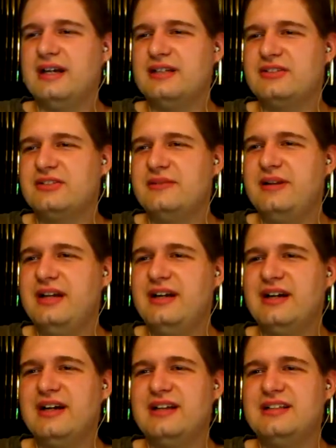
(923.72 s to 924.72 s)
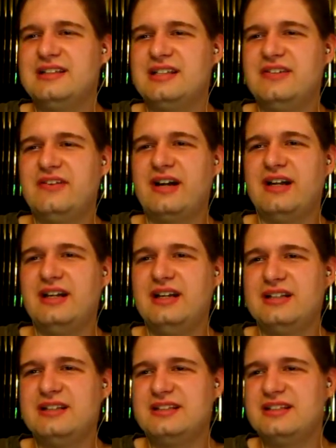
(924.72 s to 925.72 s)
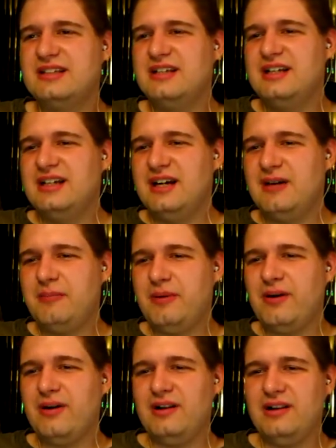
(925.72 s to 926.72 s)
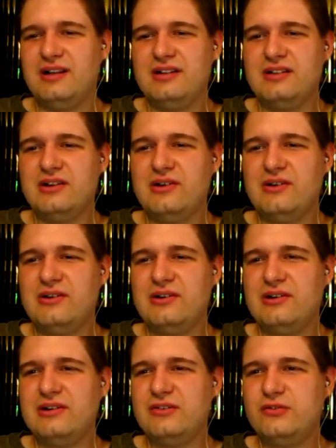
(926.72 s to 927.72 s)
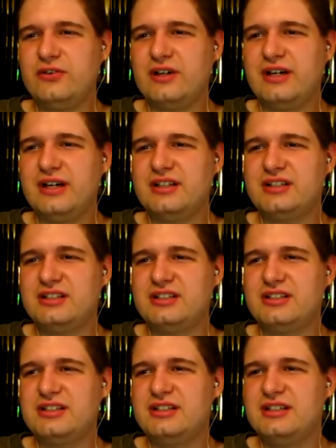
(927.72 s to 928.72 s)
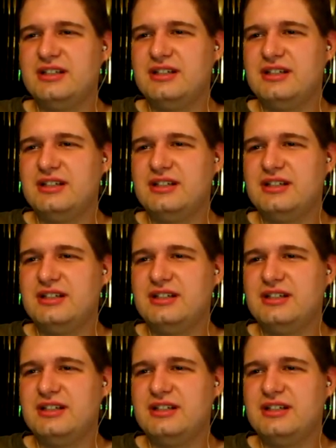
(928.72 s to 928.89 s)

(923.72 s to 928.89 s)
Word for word: guess, from here and see if I can get a ball in the hole for kicks.